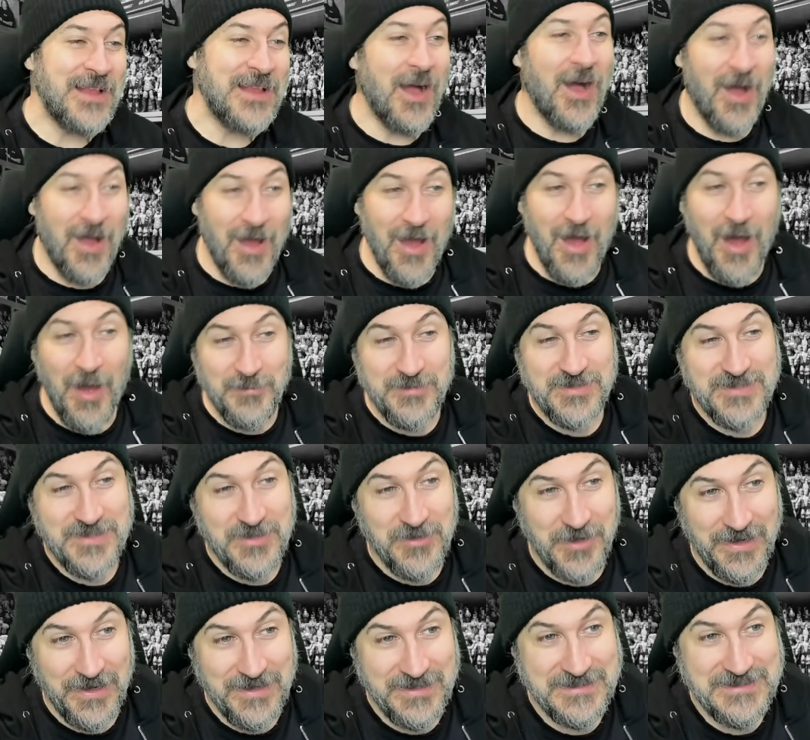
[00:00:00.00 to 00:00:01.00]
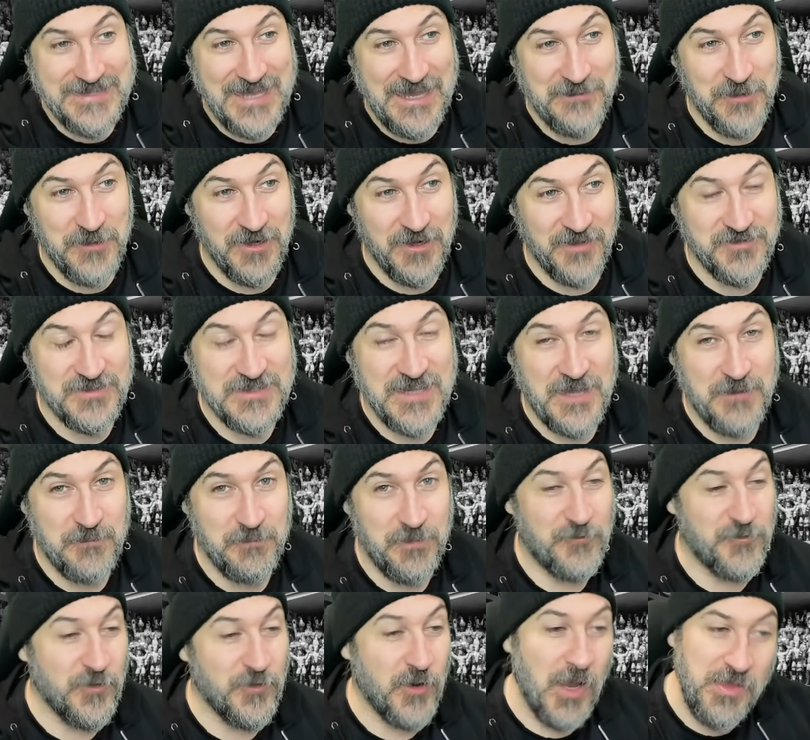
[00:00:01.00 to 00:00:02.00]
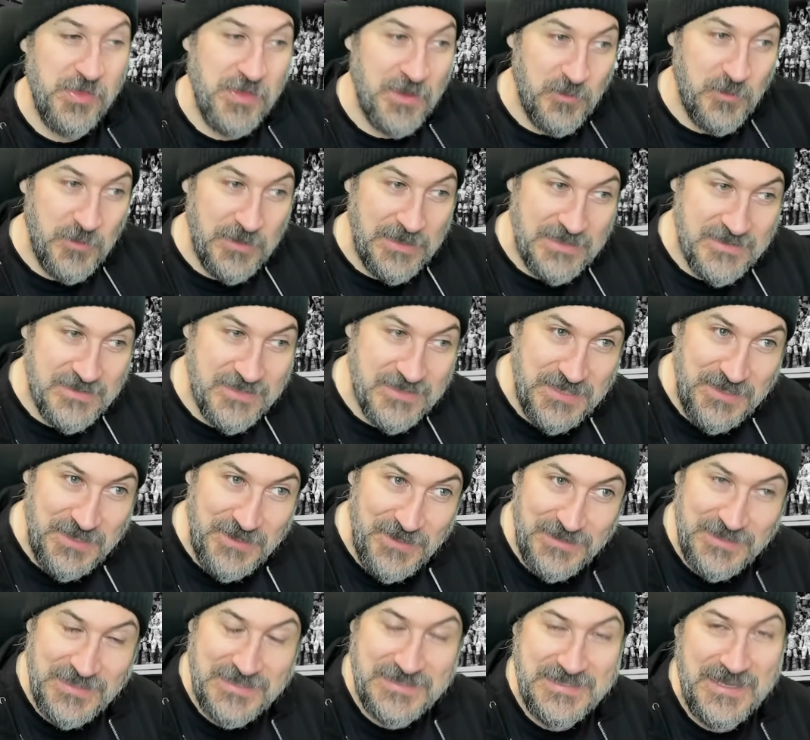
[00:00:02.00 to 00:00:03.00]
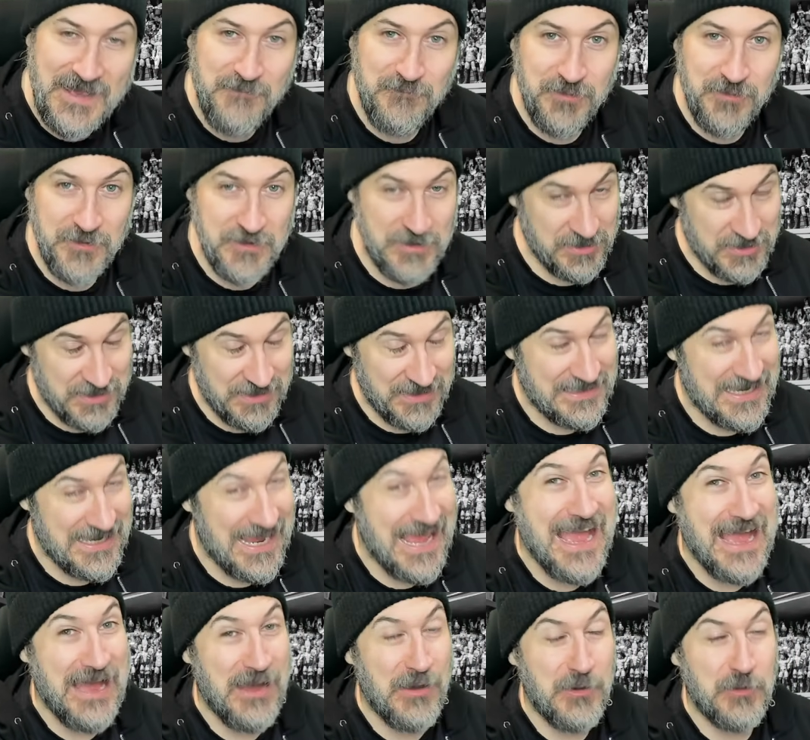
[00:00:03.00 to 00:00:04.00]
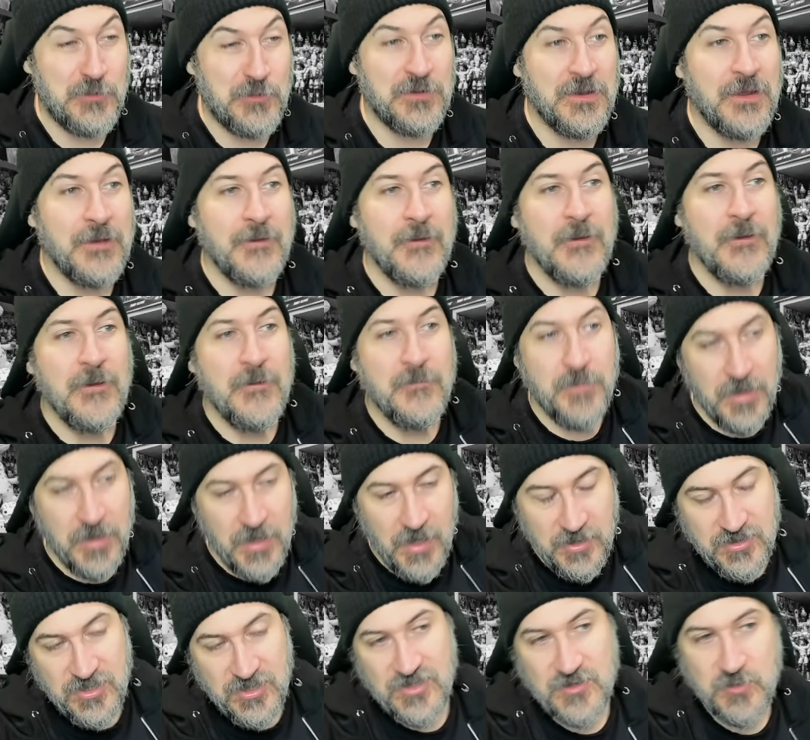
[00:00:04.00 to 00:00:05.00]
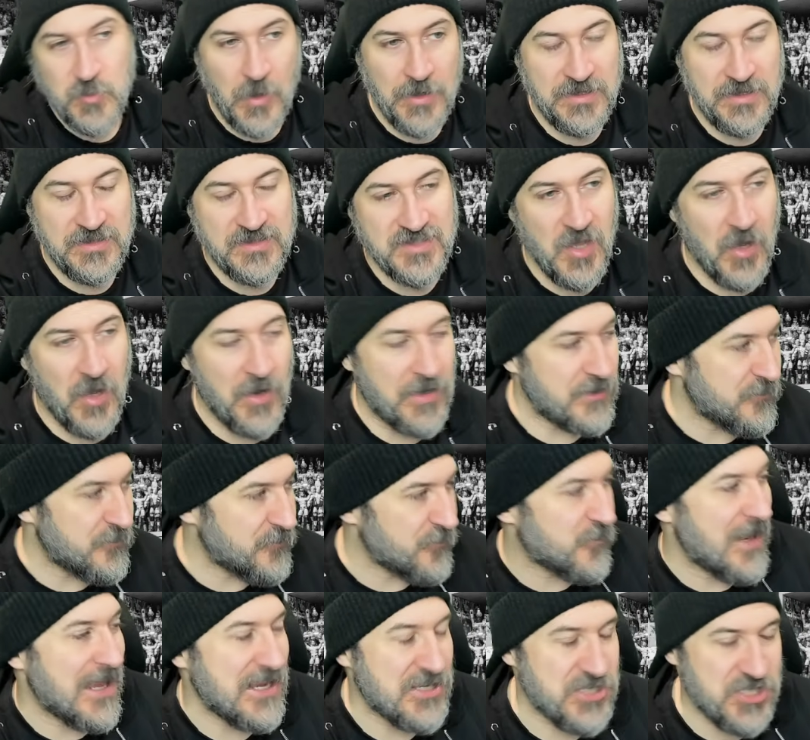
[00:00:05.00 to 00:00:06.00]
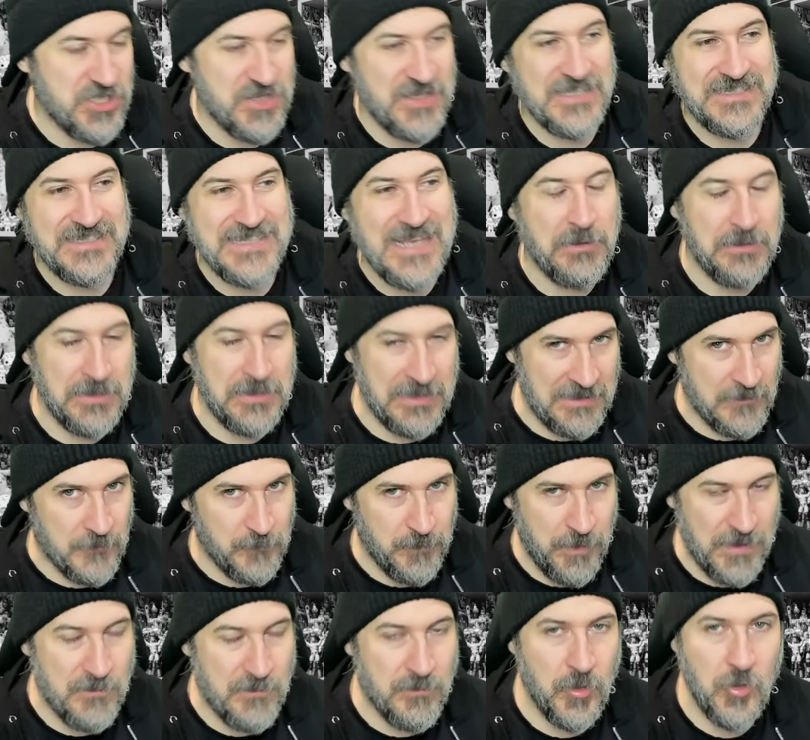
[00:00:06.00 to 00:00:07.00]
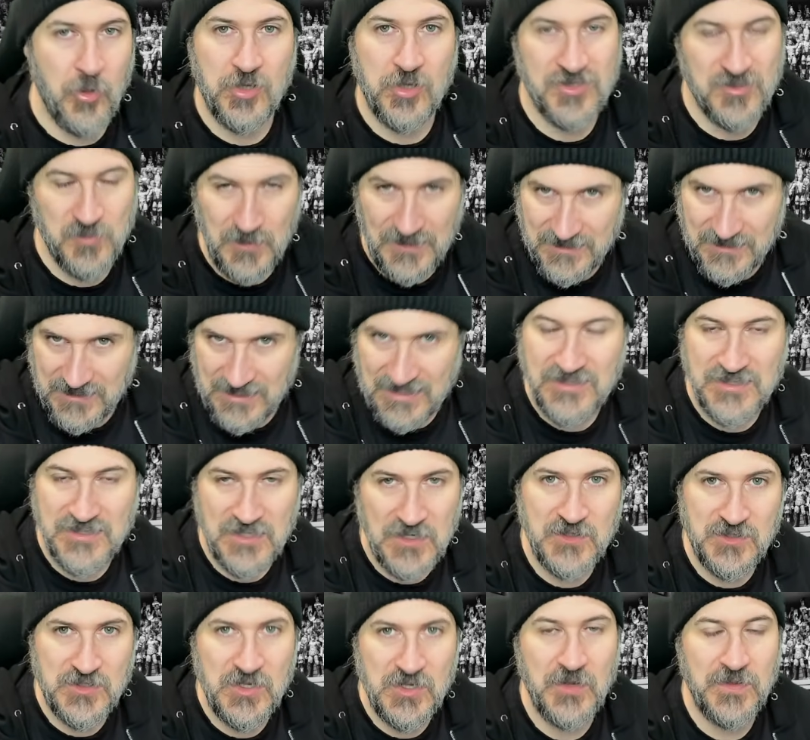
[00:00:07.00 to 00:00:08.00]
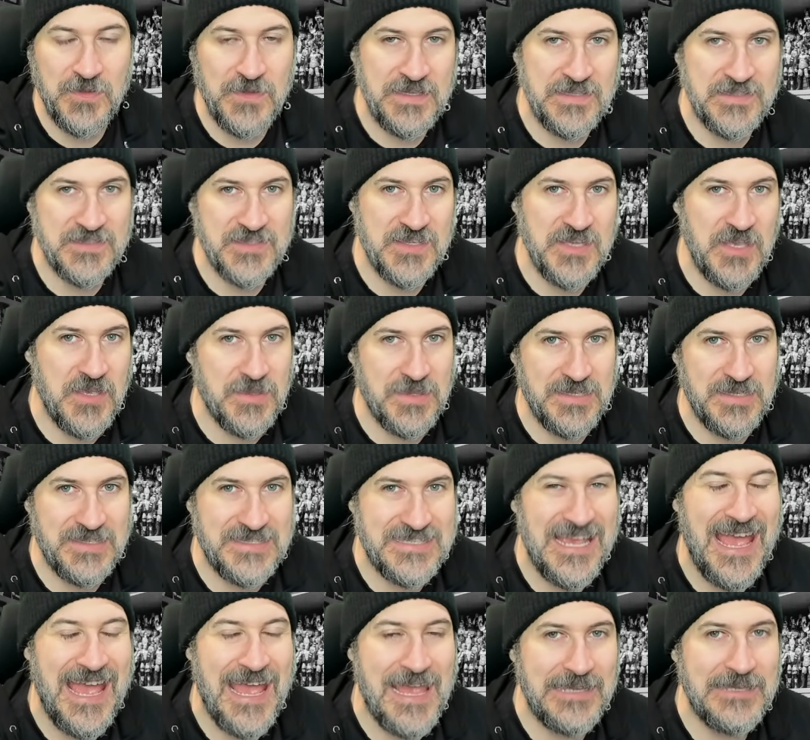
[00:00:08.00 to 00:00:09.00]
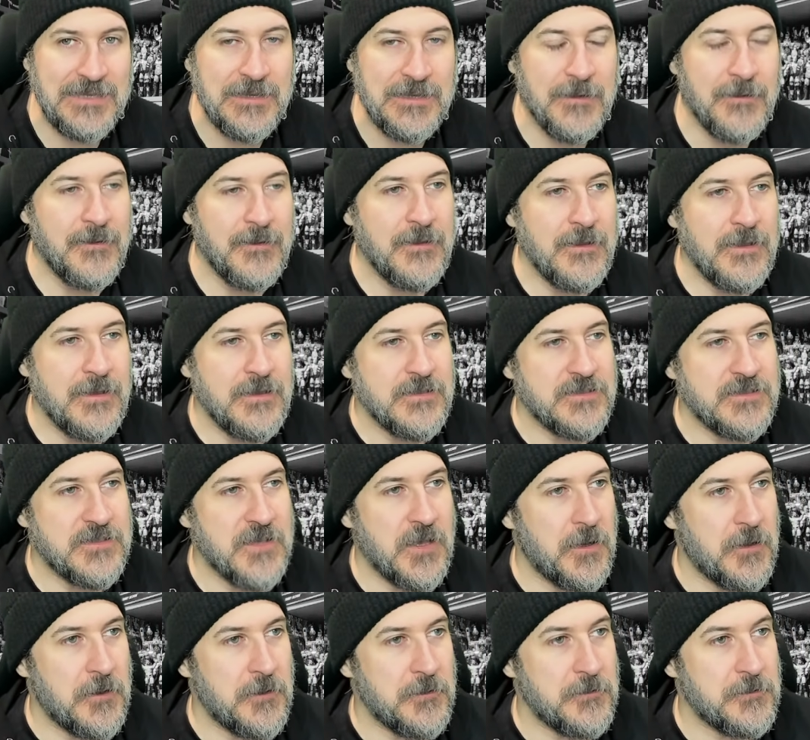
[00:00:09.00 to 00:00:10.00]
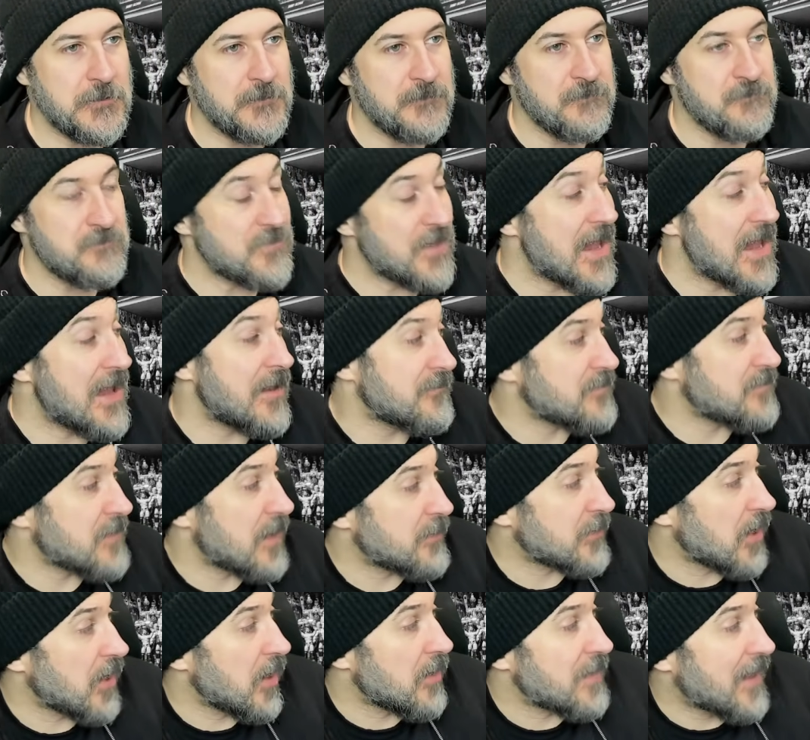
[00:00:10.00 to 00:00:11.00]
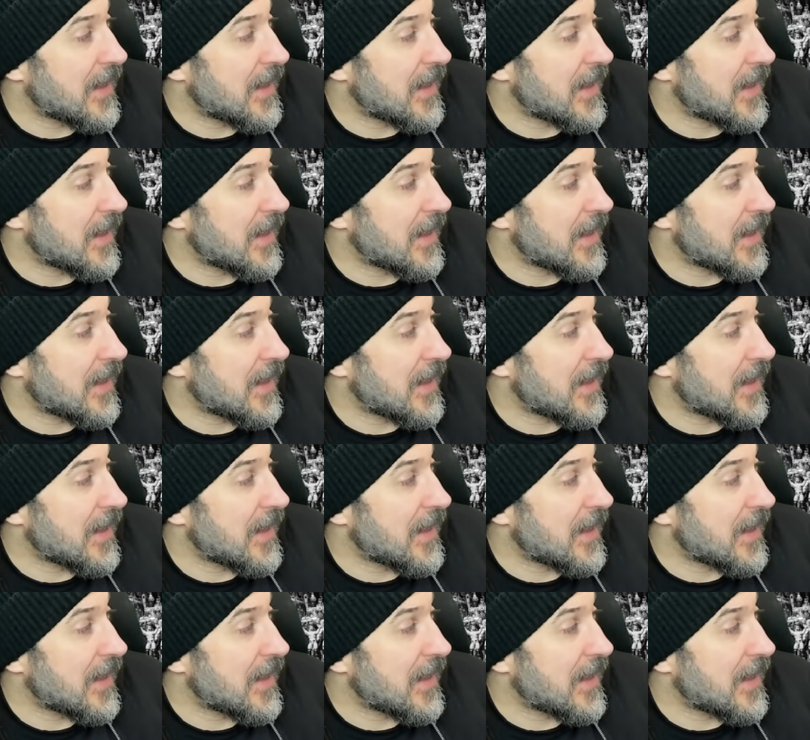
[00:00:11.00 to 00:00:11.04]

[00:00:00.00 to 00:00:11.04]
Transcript: I'm still going to say what I've said before. I think we need to turn the temperature down. But I just wanted to kind of flesh this out a little bit more because we did touch on this the other day. So, yeah, there we go.